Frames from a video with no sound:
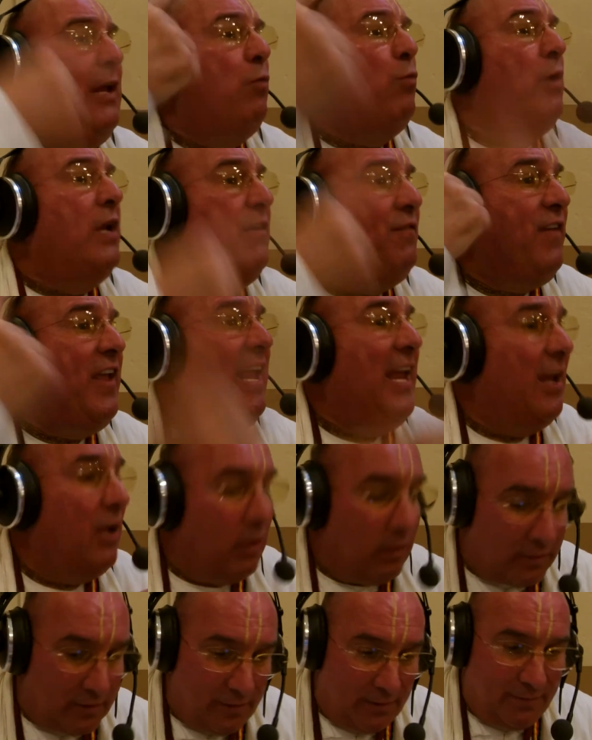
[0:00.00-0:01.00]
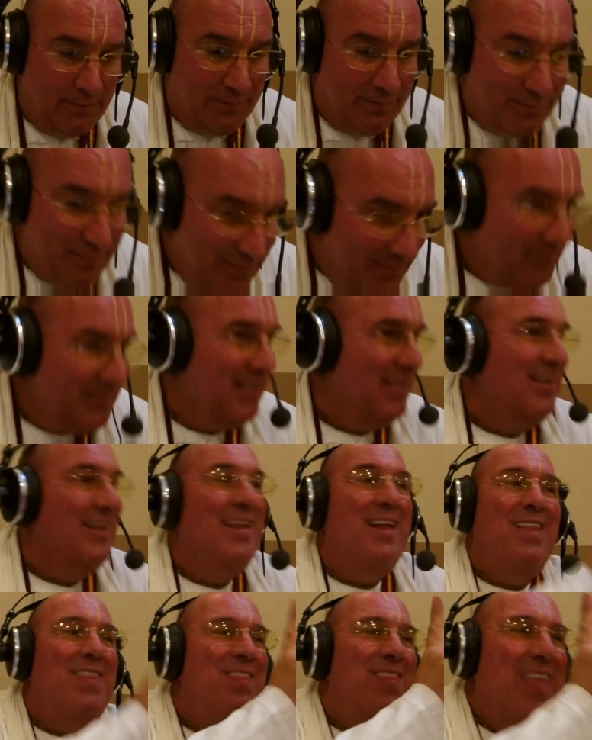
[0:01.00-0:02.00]
revealed?
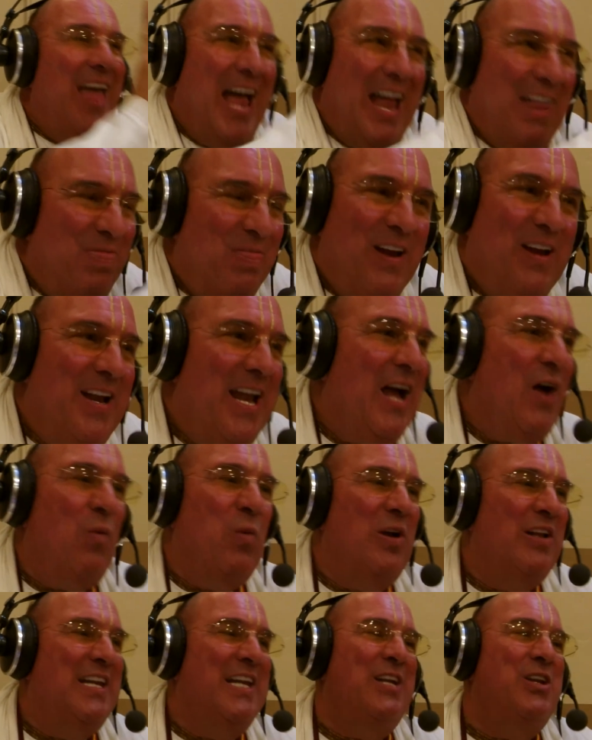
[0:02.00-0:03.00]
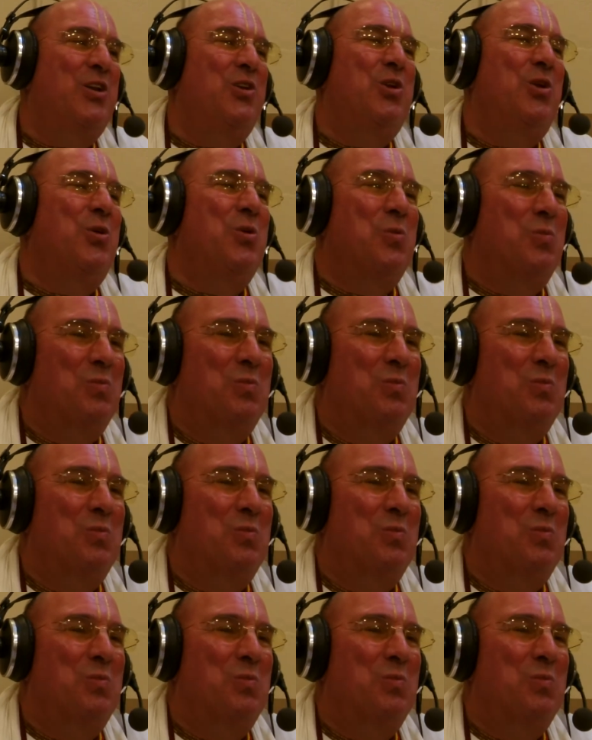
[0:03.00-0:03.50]
That they're not willing to do.